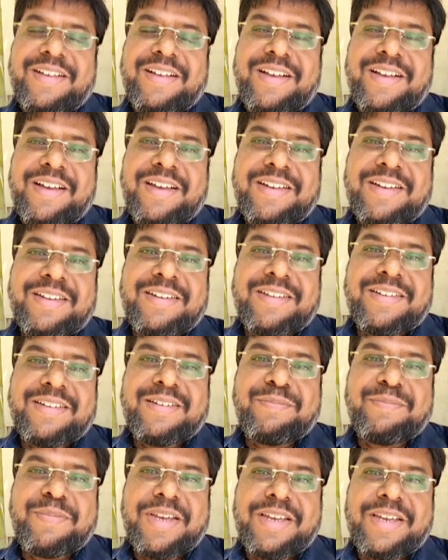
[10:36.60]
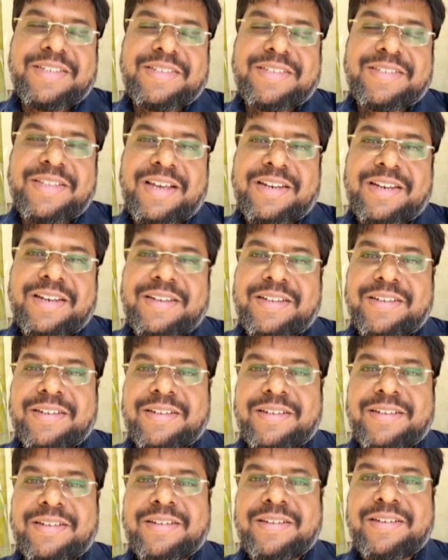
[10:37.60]
and uh, pace that
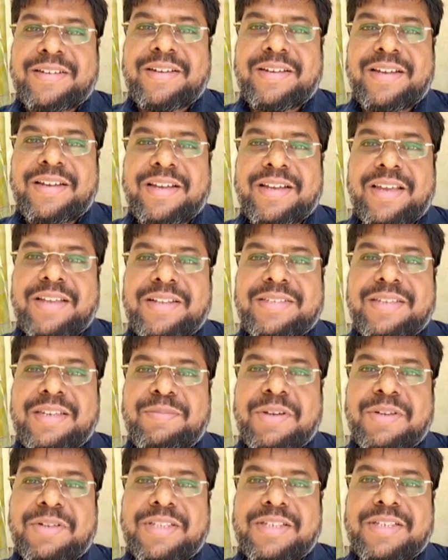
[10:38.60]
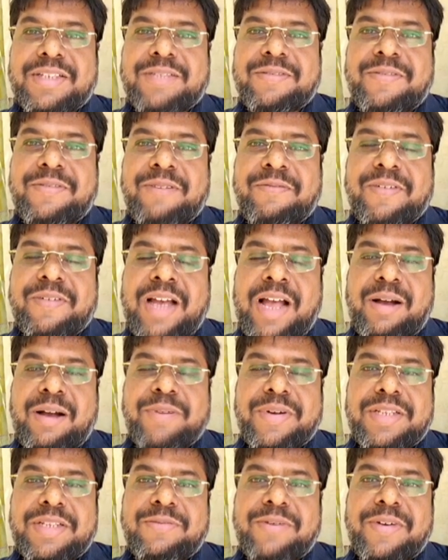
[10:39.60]
uh, I can see, because this is
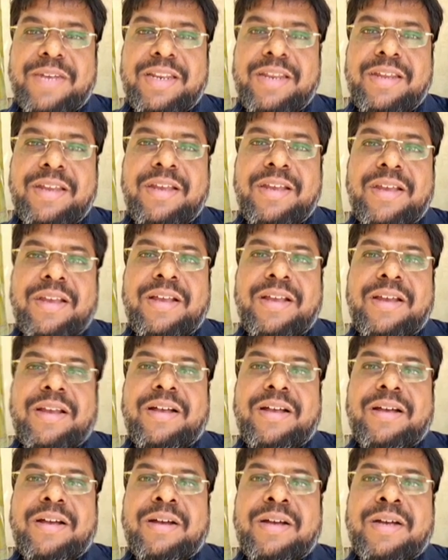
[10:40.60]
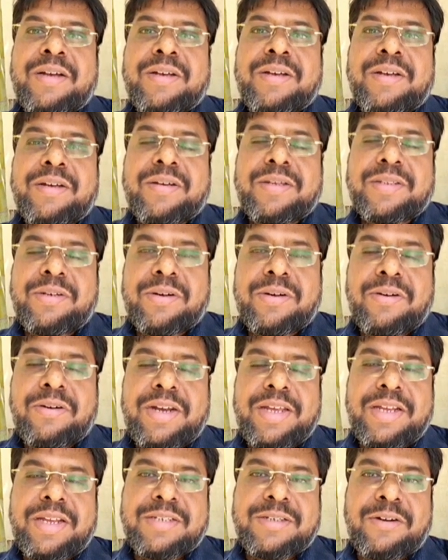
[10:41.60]
happens when uh, not
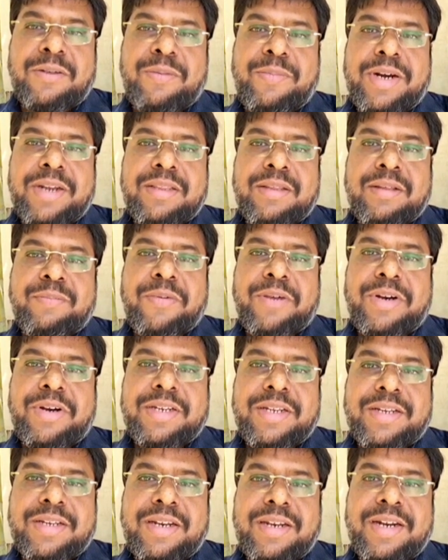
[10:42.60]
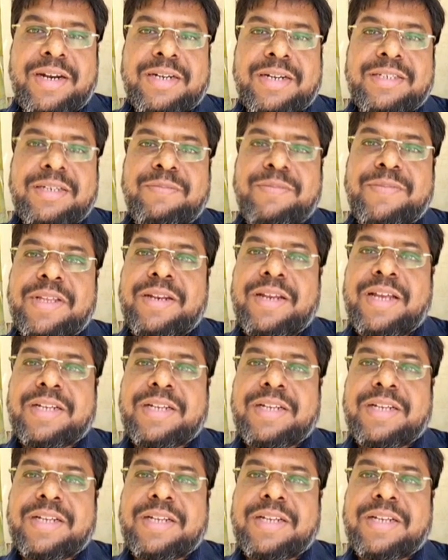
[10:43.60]
only ISRO, but the political leadership, the